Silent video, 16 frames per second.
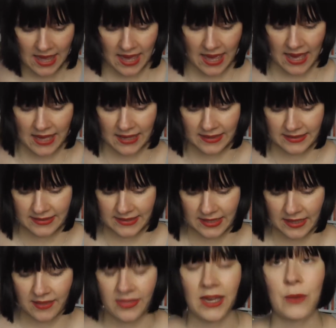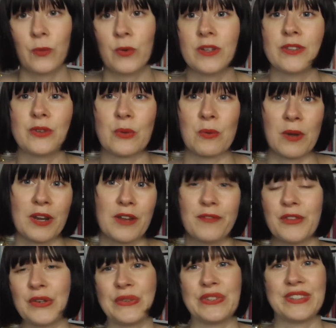and that was one
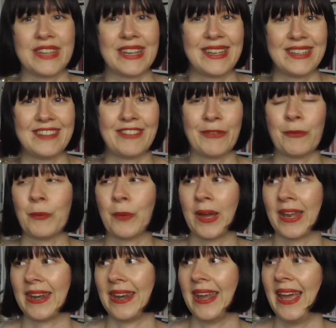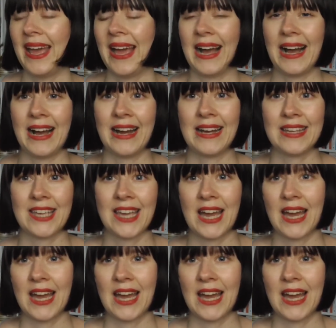of those days when I